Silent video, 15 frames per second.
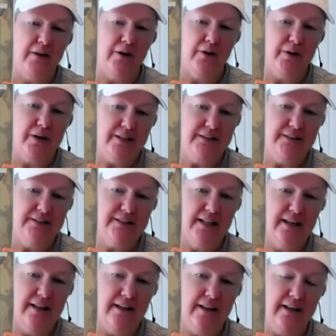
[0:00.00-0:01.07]
There
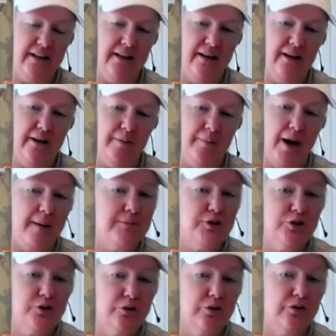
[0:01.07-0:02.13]
is a
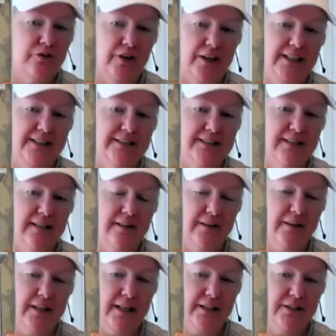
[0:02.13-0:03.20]
optional face
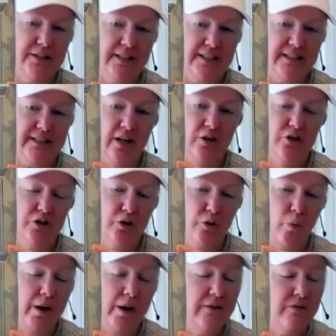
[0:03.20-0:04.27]
that is not
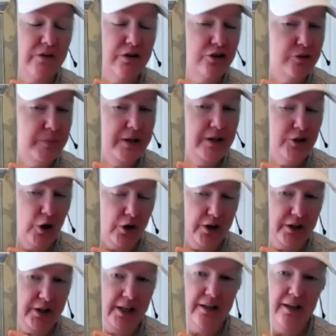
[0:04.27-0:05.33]
quite finished being
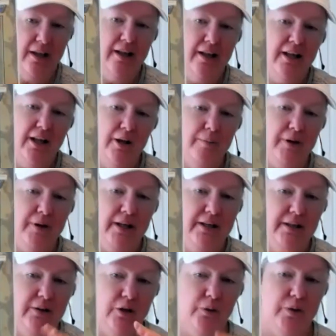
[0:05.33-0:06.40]
charted yet,
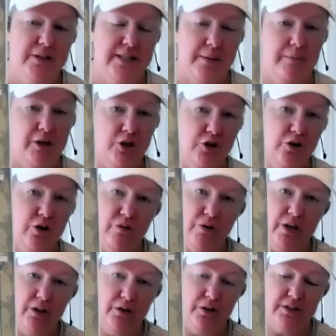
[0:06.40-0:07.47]
but there is a picture
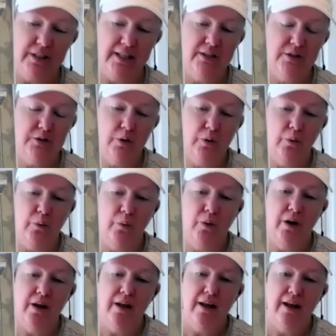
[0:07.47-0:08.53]
of what it looks like.
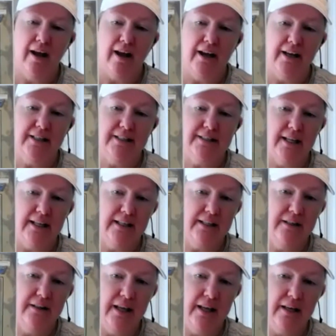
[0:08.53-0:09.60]
So I
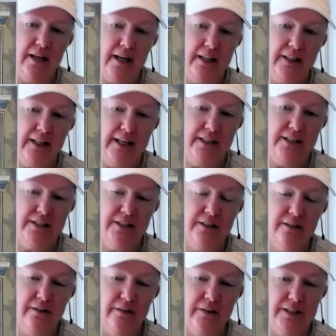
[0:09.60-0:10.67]
decided that I liked
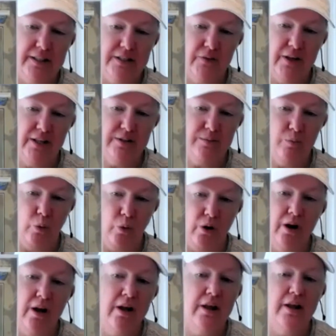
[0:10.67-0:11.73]
this face
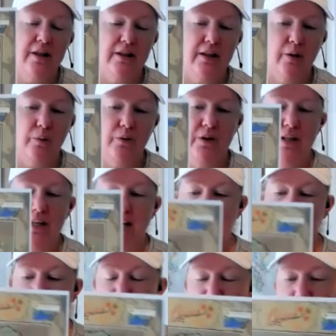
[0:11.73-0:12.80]
more. The only thing I will